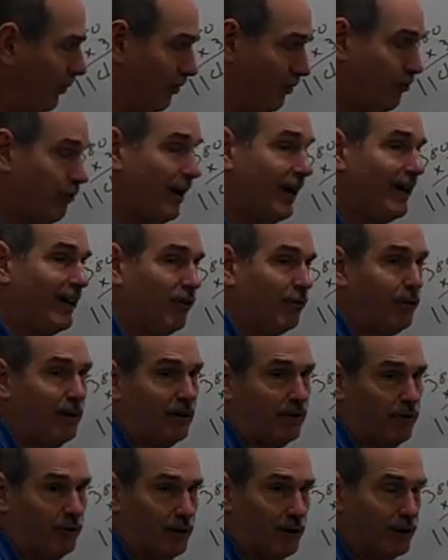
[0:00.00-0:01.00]
or Trey gets
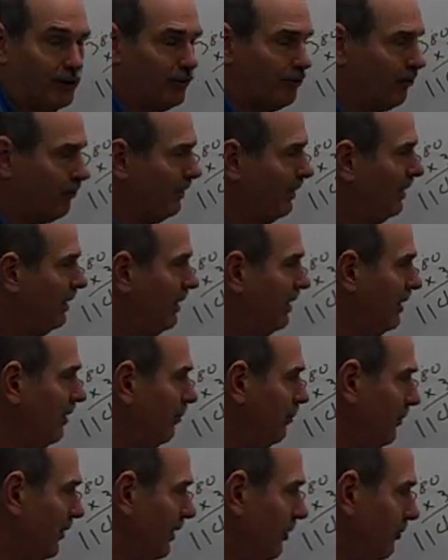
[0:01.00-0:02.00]
picked first,
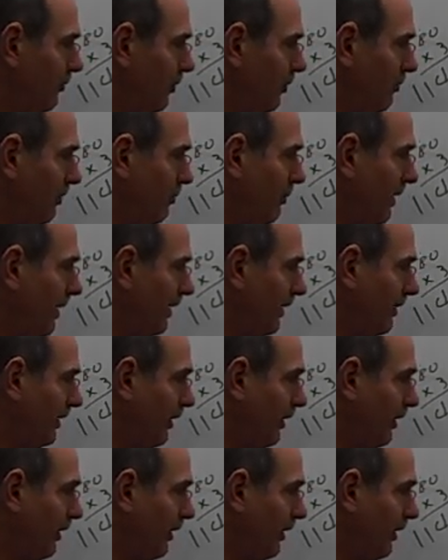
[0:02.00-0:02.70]
then Susie, Mary.